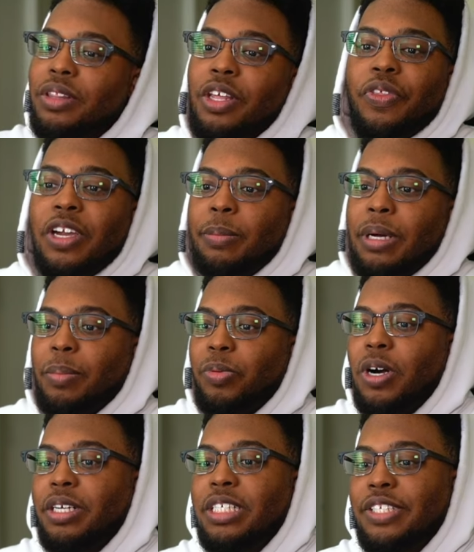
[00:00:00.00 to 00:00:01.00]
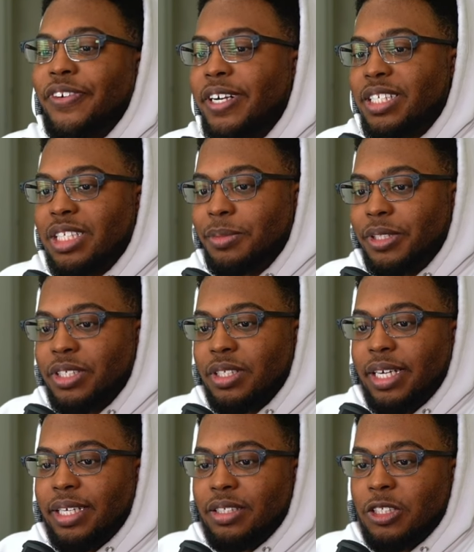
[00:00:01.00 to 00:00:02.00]
The thing about Bronya is very similar to
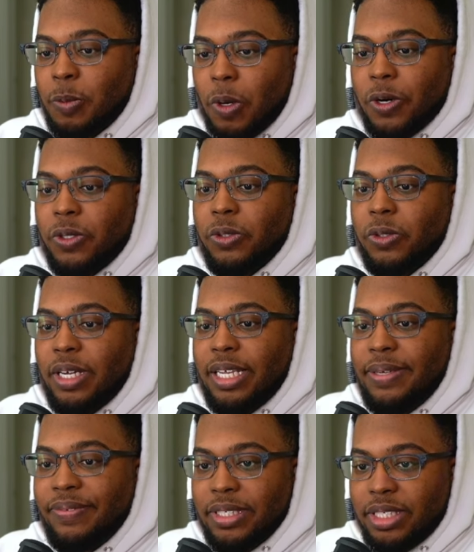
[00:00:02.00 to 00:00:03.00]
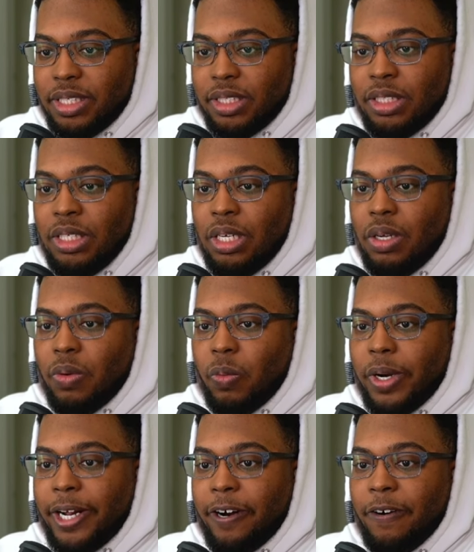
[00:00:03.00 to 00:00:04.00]
like Sparkle and even Zila,
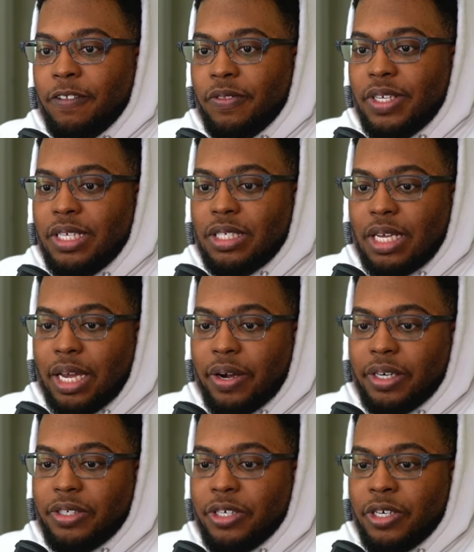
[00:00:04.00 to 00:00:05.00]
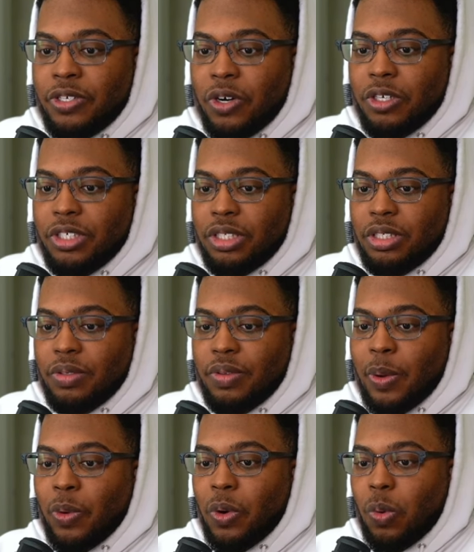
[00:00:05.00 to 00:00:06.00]
where these characters are just, they
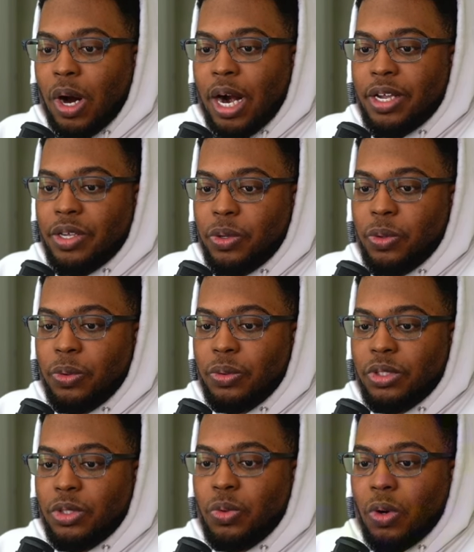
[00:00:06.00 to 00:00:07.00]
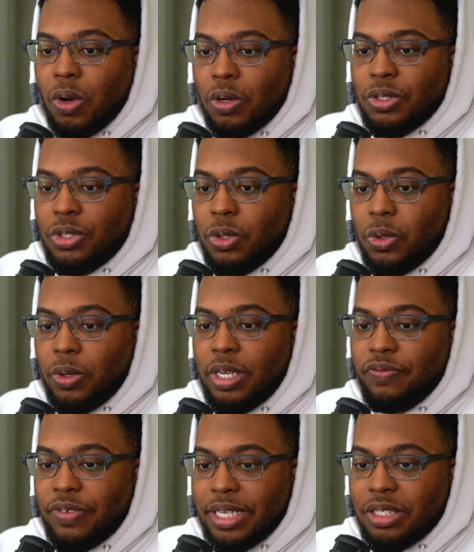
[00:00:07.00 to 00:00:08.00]
require you to also
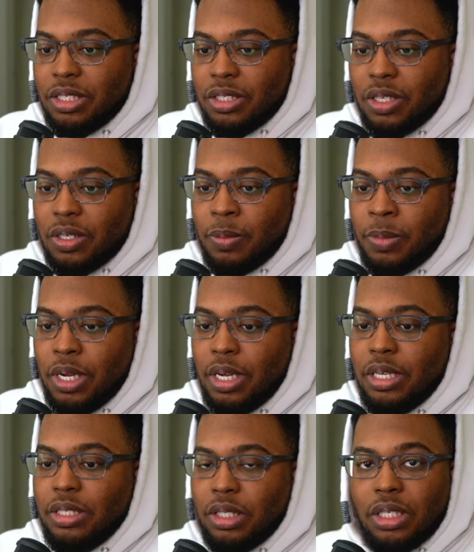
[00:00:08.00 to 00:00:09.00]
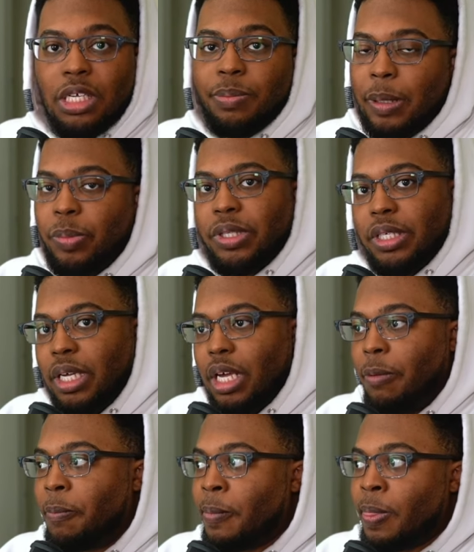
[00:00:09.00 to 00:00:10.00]
invest into them to keep up with the
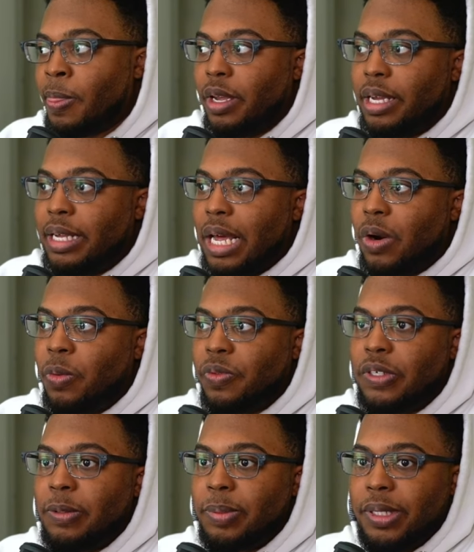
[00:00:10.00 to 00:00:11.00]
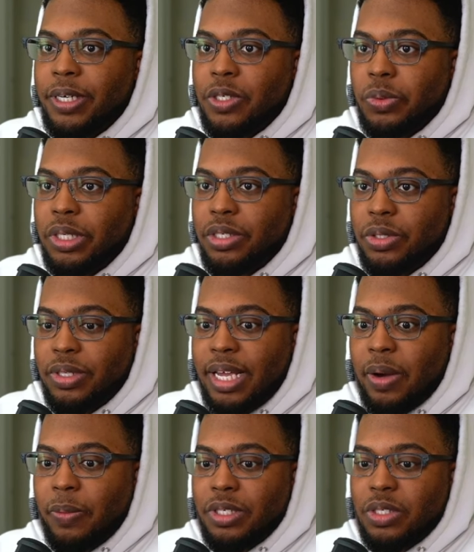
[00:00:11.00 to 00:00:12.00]
game. And I don't think players want to do
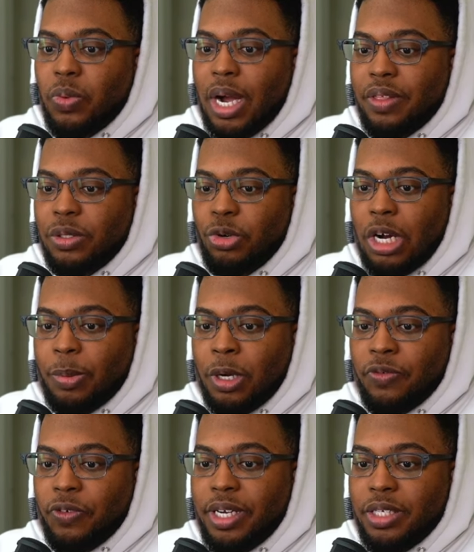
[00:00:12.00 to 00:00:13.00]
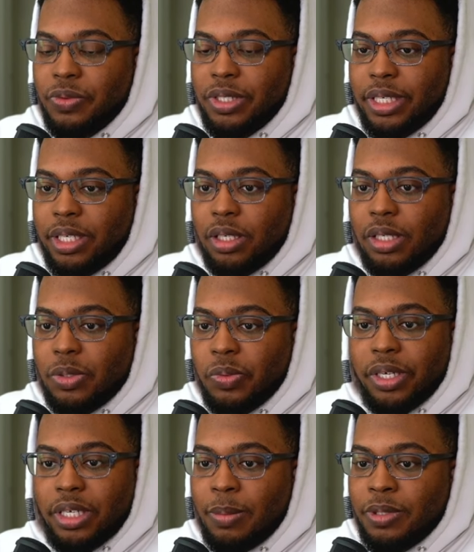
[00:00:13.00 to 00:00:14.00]
that, which is why the drop-off rate is ridiculous when
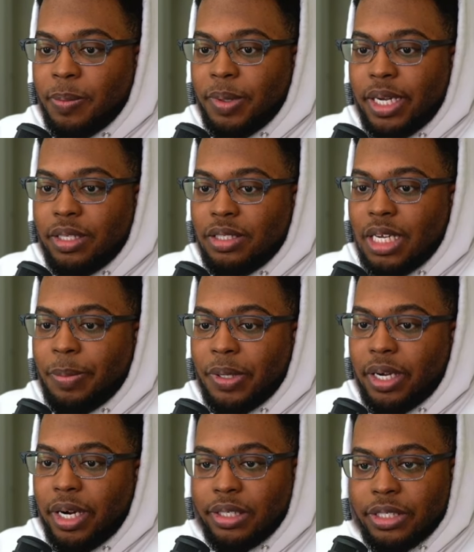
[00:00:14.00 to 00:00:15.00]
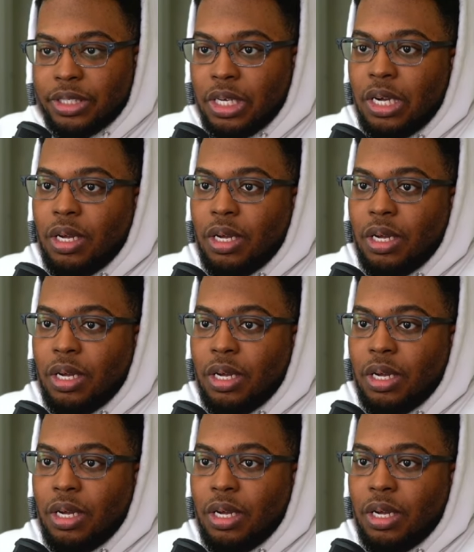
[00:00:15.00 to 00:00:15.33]
it comes to playing these type of characters.